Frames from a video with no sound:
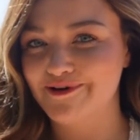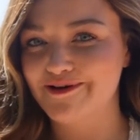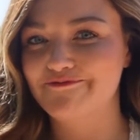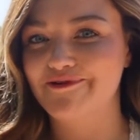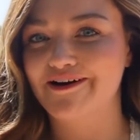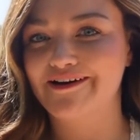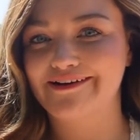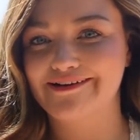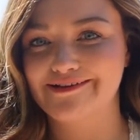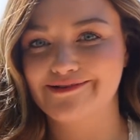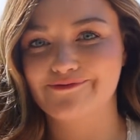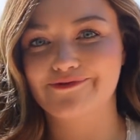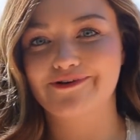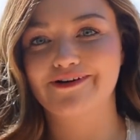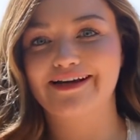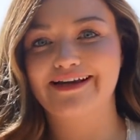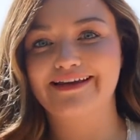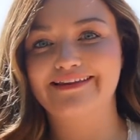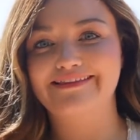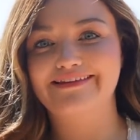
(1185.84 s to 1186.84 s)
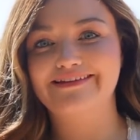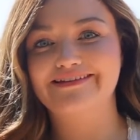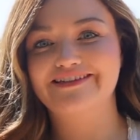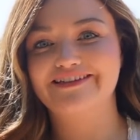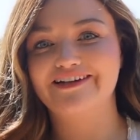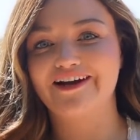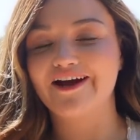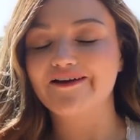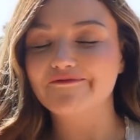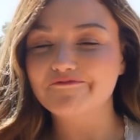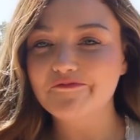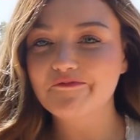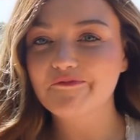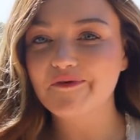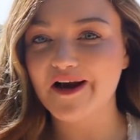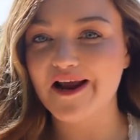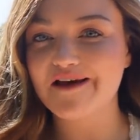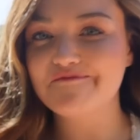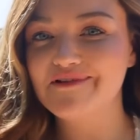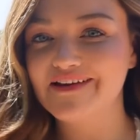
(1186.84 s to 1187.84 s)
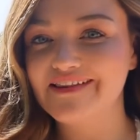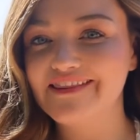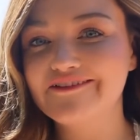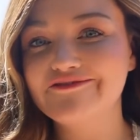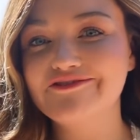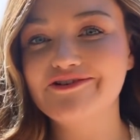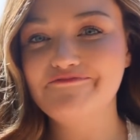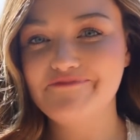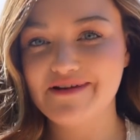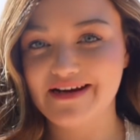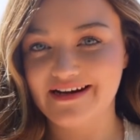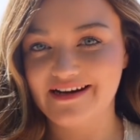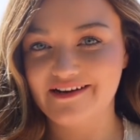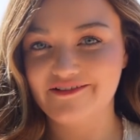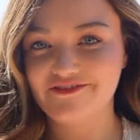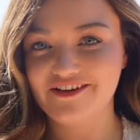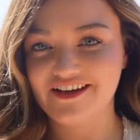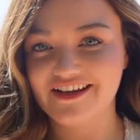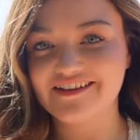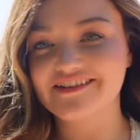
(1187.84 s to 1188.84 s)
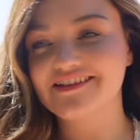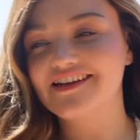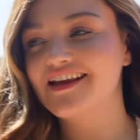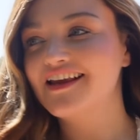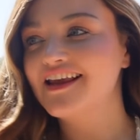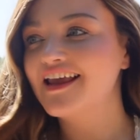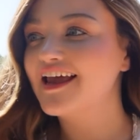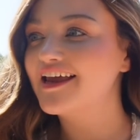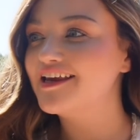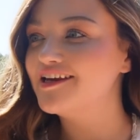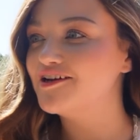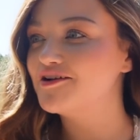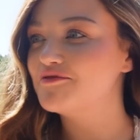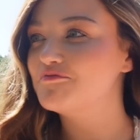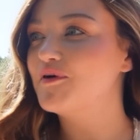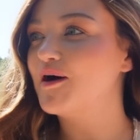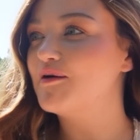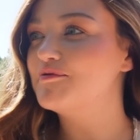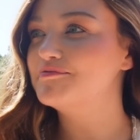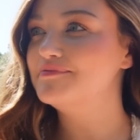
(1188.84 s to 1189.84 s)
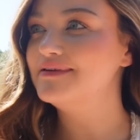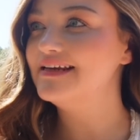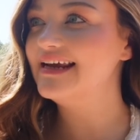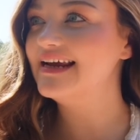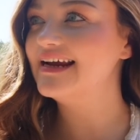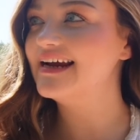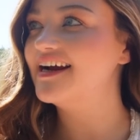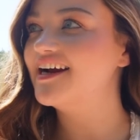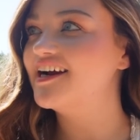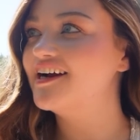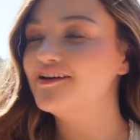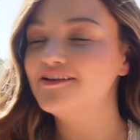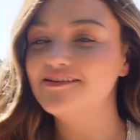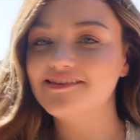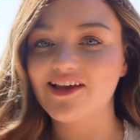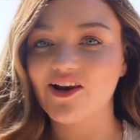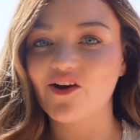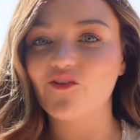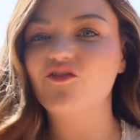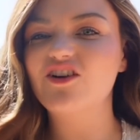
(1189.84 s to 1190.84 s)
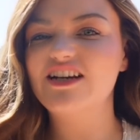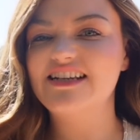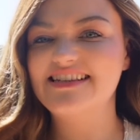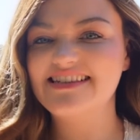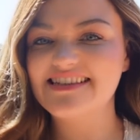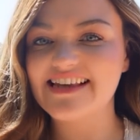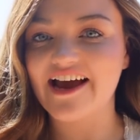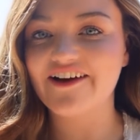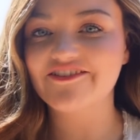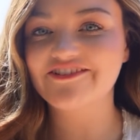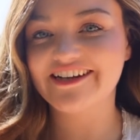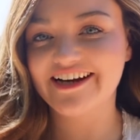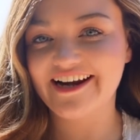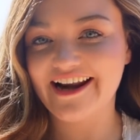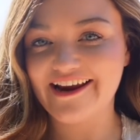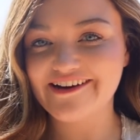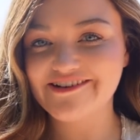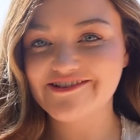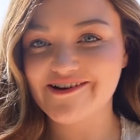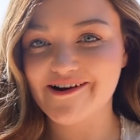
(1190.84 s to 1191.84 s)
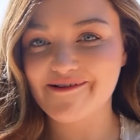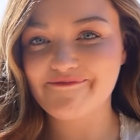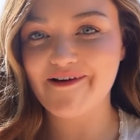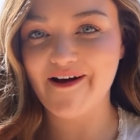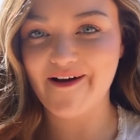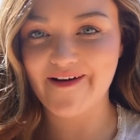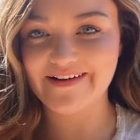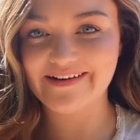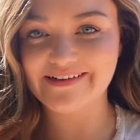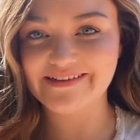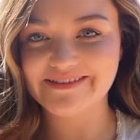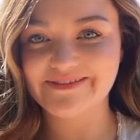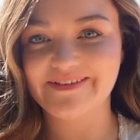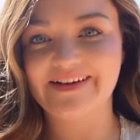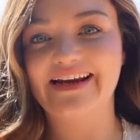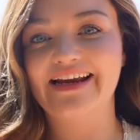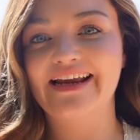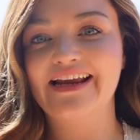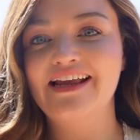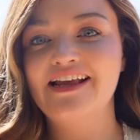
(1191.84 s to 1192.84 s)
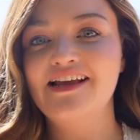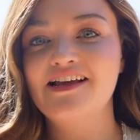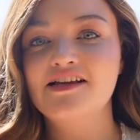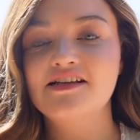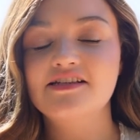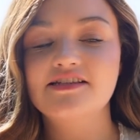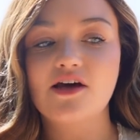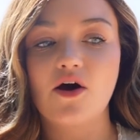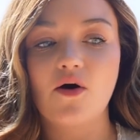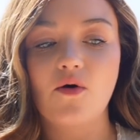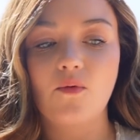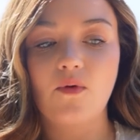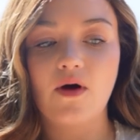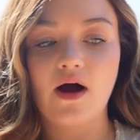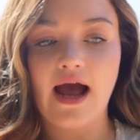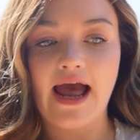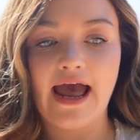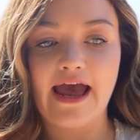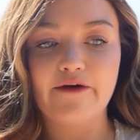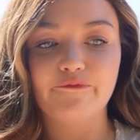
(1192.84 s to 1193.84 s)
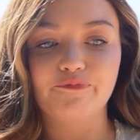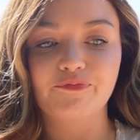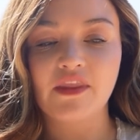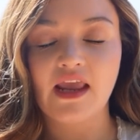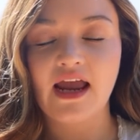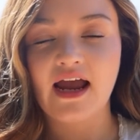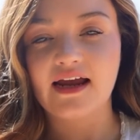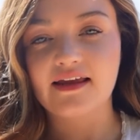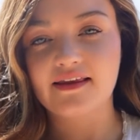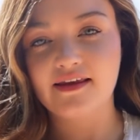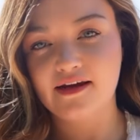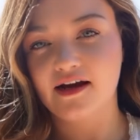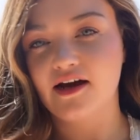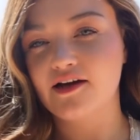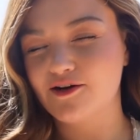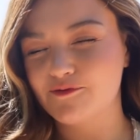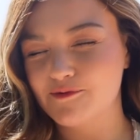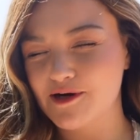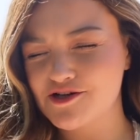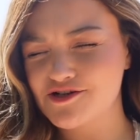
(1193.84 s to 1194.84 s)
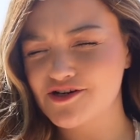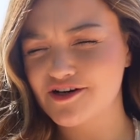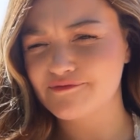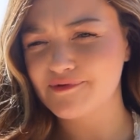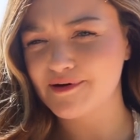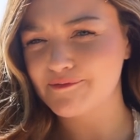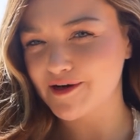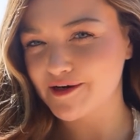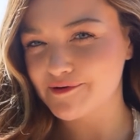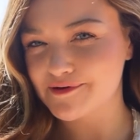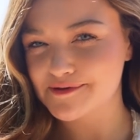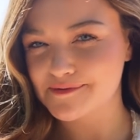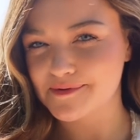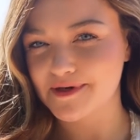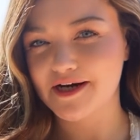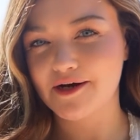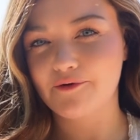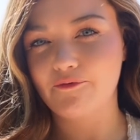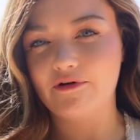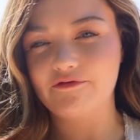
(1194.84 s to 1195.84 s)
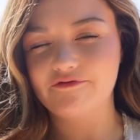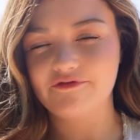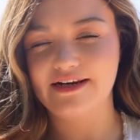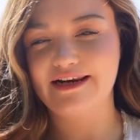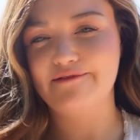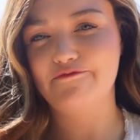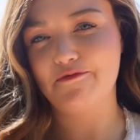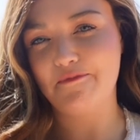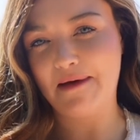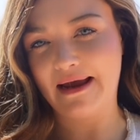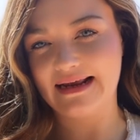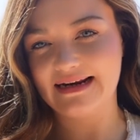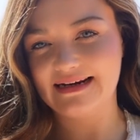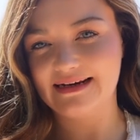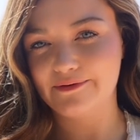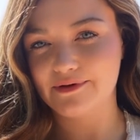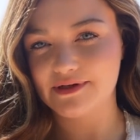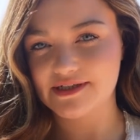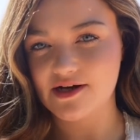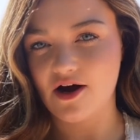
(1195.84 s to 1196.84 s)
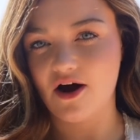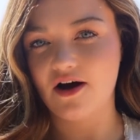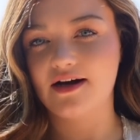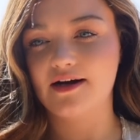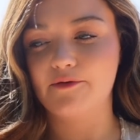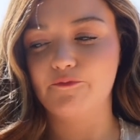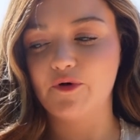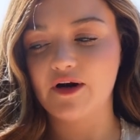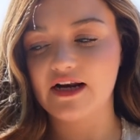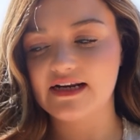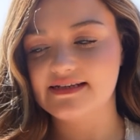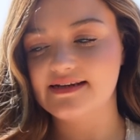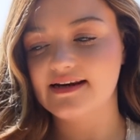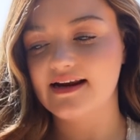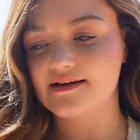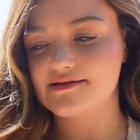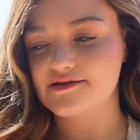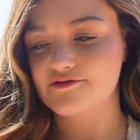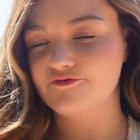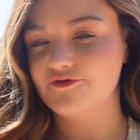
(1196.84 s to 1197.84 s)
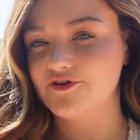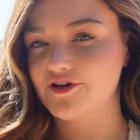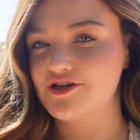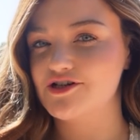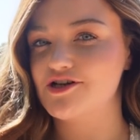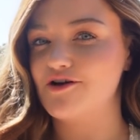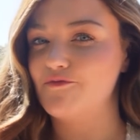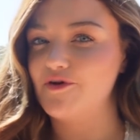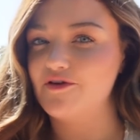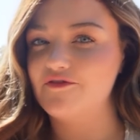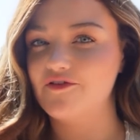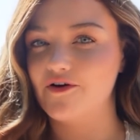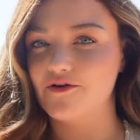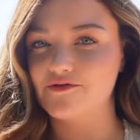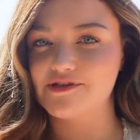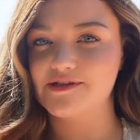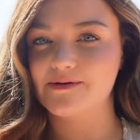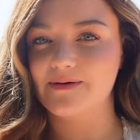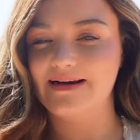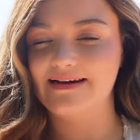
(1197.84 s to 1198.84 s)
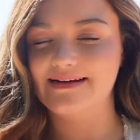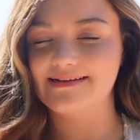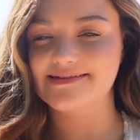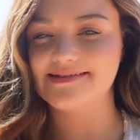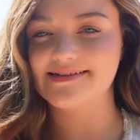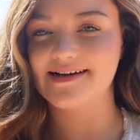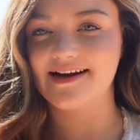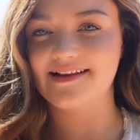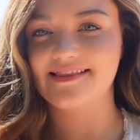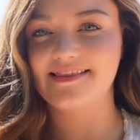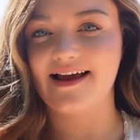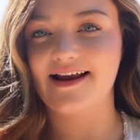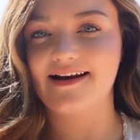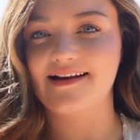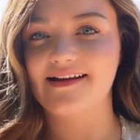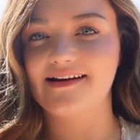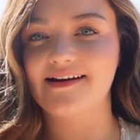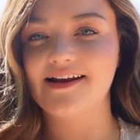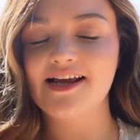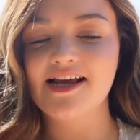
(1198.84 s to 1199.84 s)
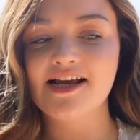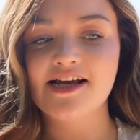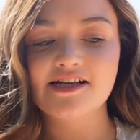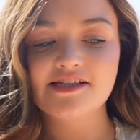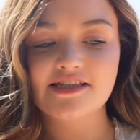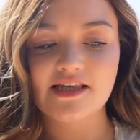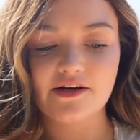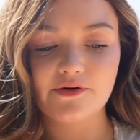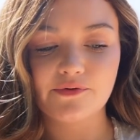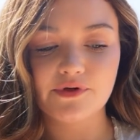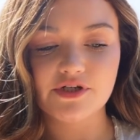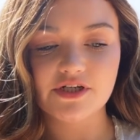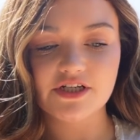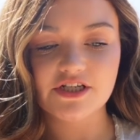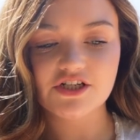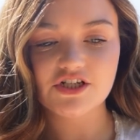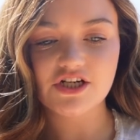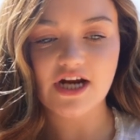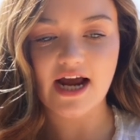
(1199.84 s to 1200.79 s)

my mic is working this time, but I'm in the verbena field. And you can probably hear the lovely sound of nature behind me. So um, I think, I'm not sure if my mic was working when Philippe and Magalie were talking, but I did get some footage on my phone, so I'll insert that in. So they were just